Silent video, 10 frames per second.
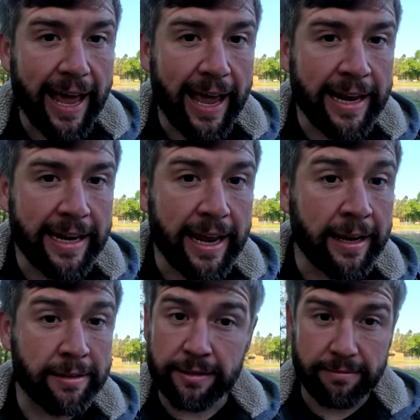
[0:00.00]
and
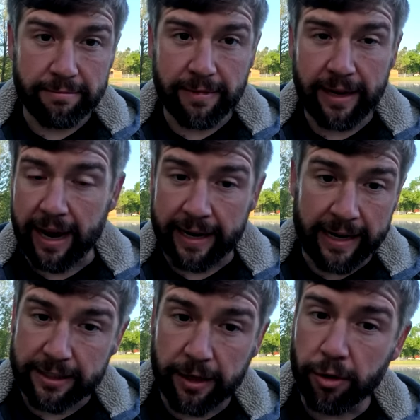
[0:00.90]
it's, I
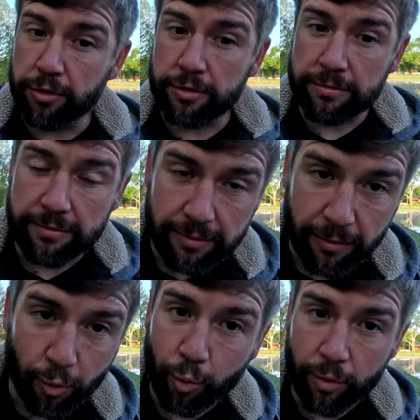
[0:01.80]
guess, goes,
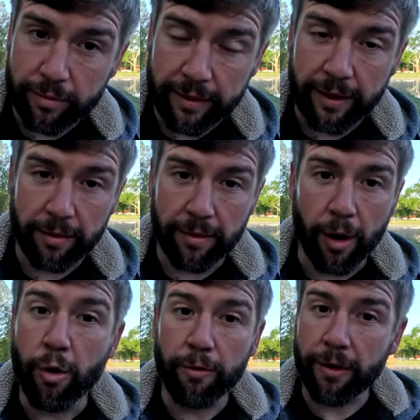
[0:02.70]
you know,
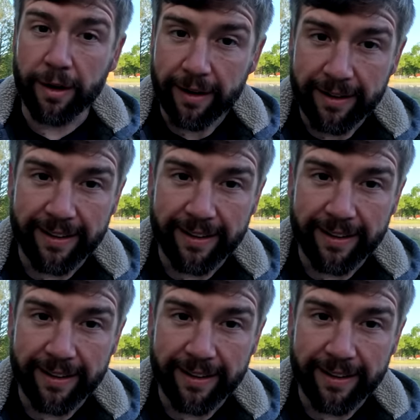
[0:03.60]
over